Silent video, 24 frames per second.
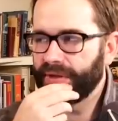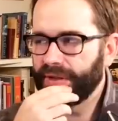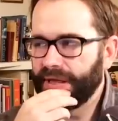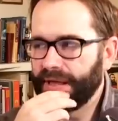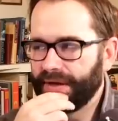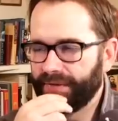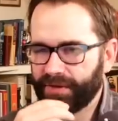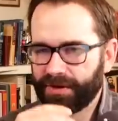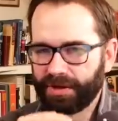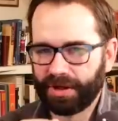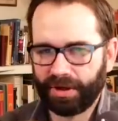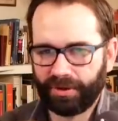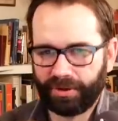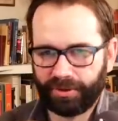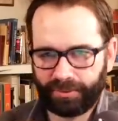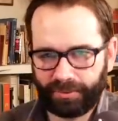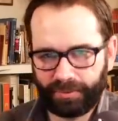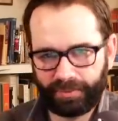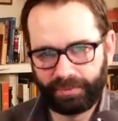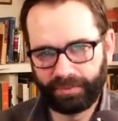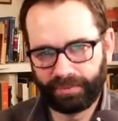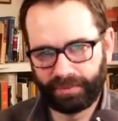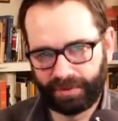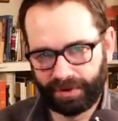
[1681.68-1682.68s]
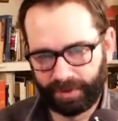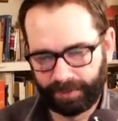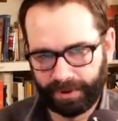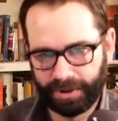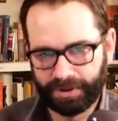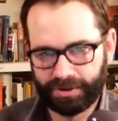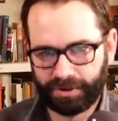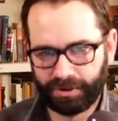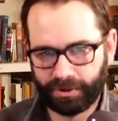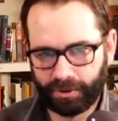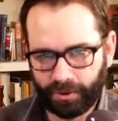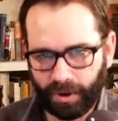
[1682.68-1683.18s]
even though the
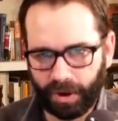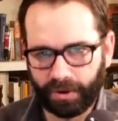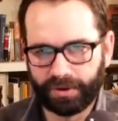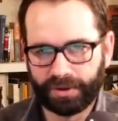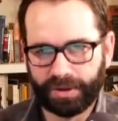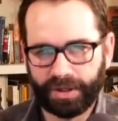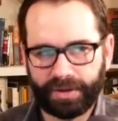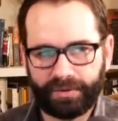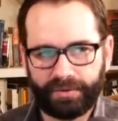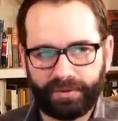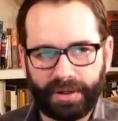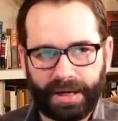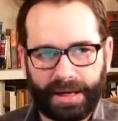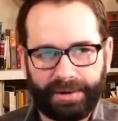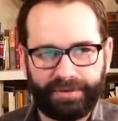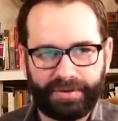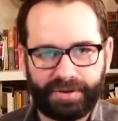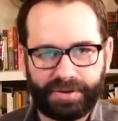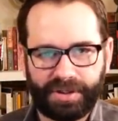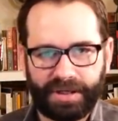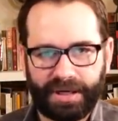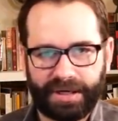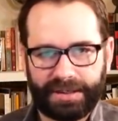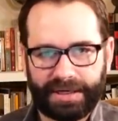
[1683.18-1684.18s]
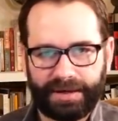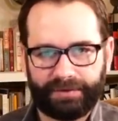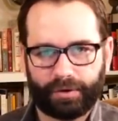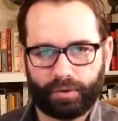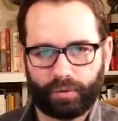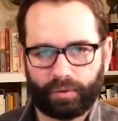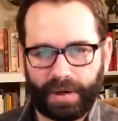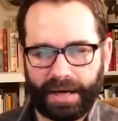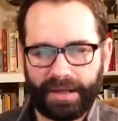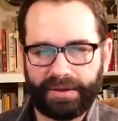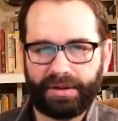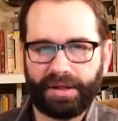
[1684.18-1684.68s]
person who quoted it obviously had never
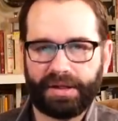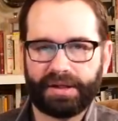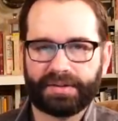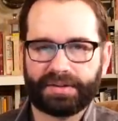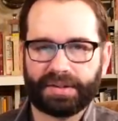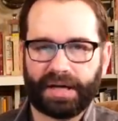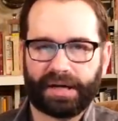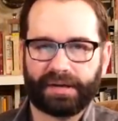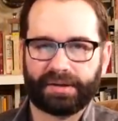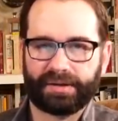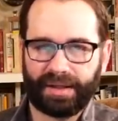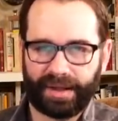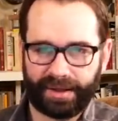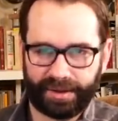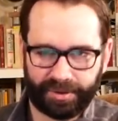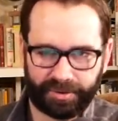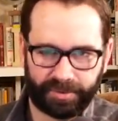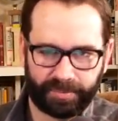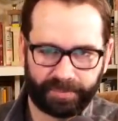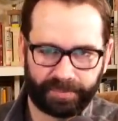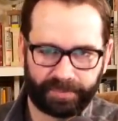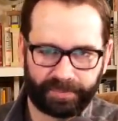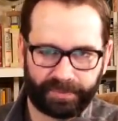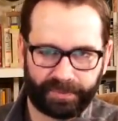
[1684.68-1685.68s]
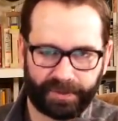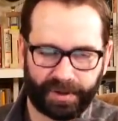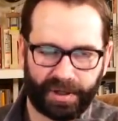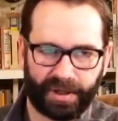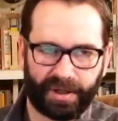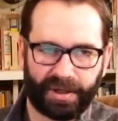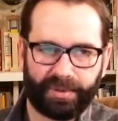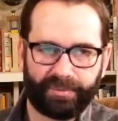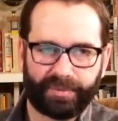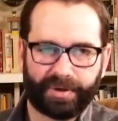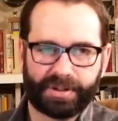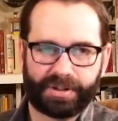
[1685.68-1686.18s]
read the entire letter.
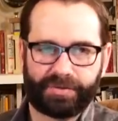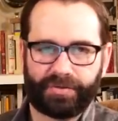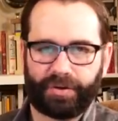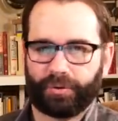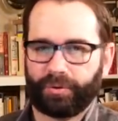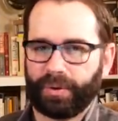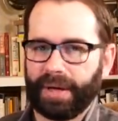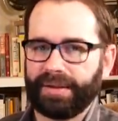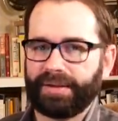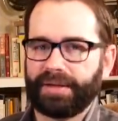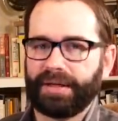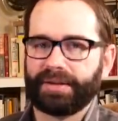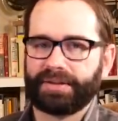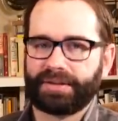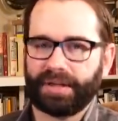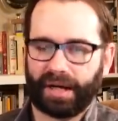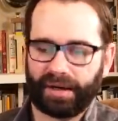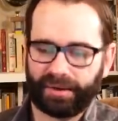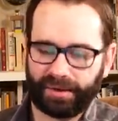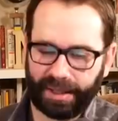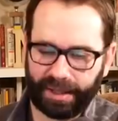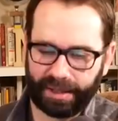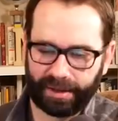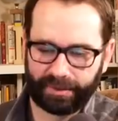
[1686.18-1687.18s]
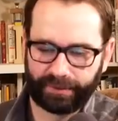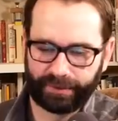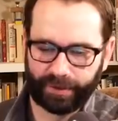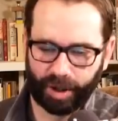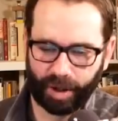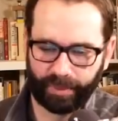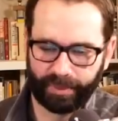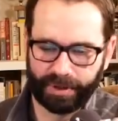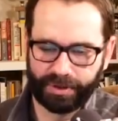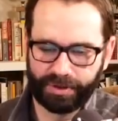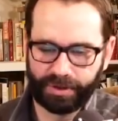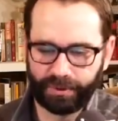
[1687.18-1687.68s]
Because if you read the entire letter of
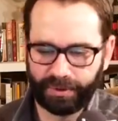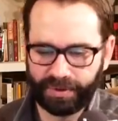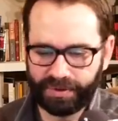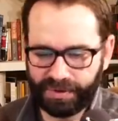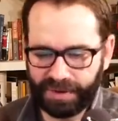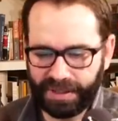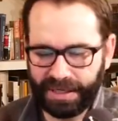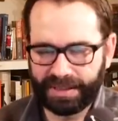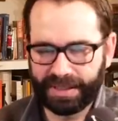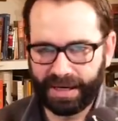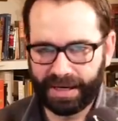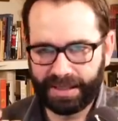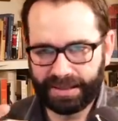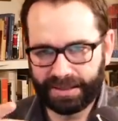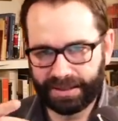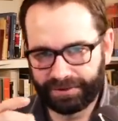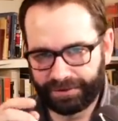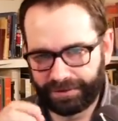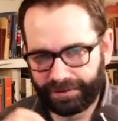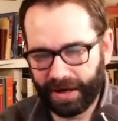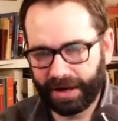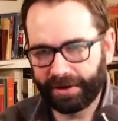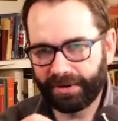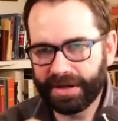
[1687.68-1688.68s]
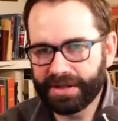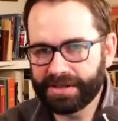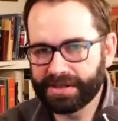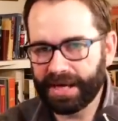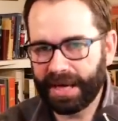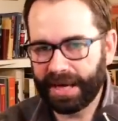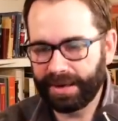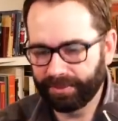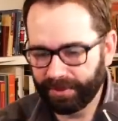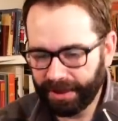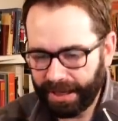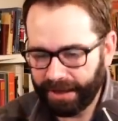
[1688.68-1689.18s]
Romans, you would see that in the very
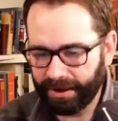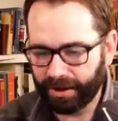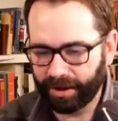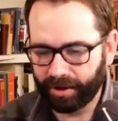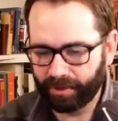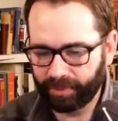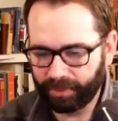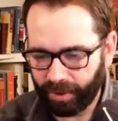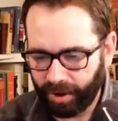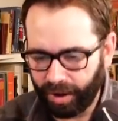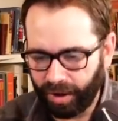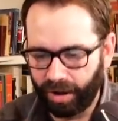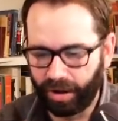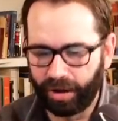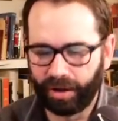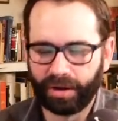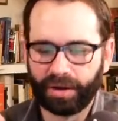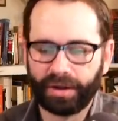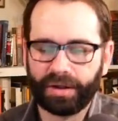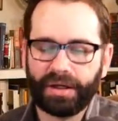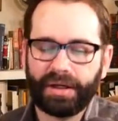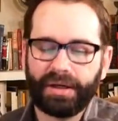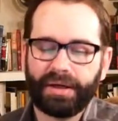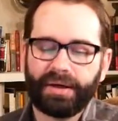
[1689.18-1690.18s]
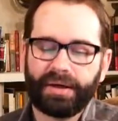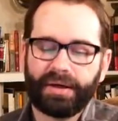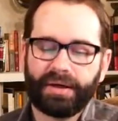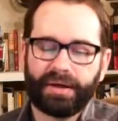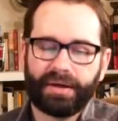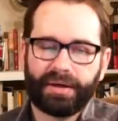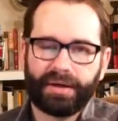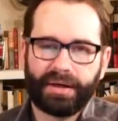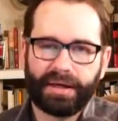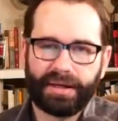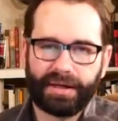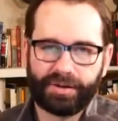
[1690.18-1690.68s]
same letter, Paul,
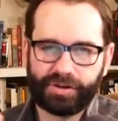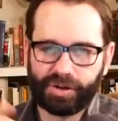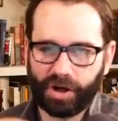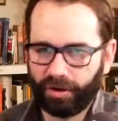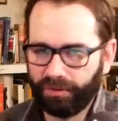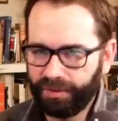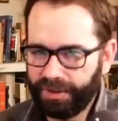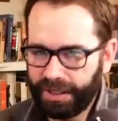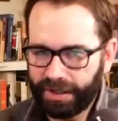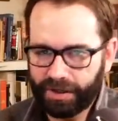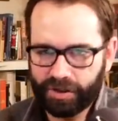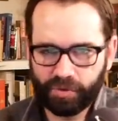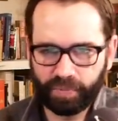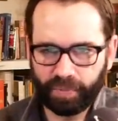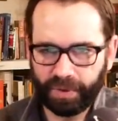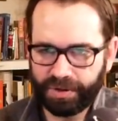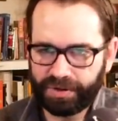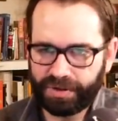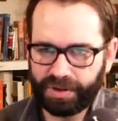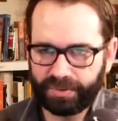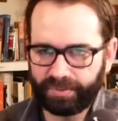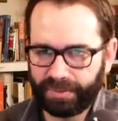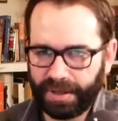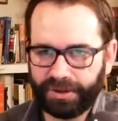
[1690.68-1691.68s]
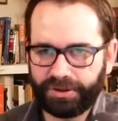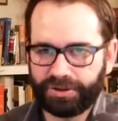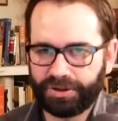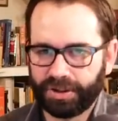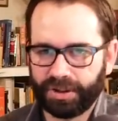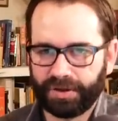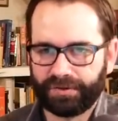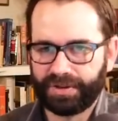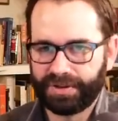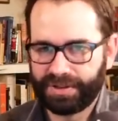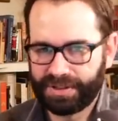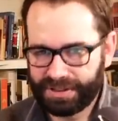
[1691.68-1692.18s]
in his only explicit mention
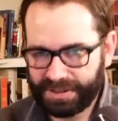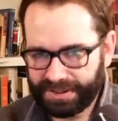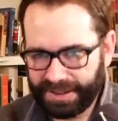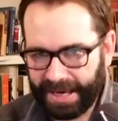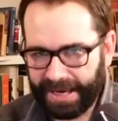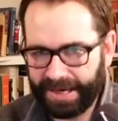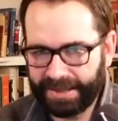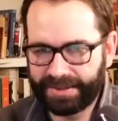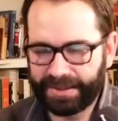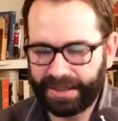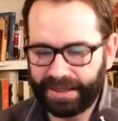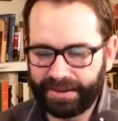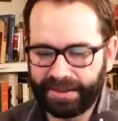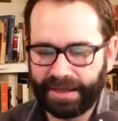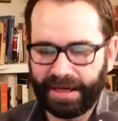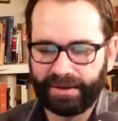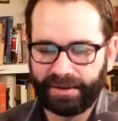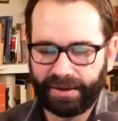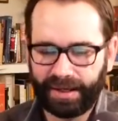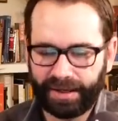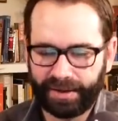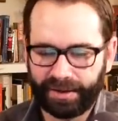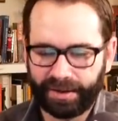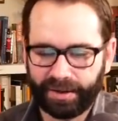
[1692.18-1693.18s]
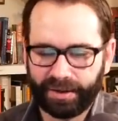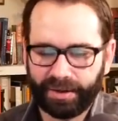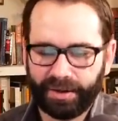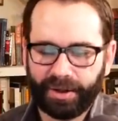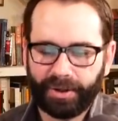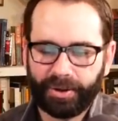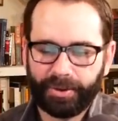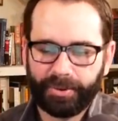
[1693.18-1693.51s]
of the state in that letter,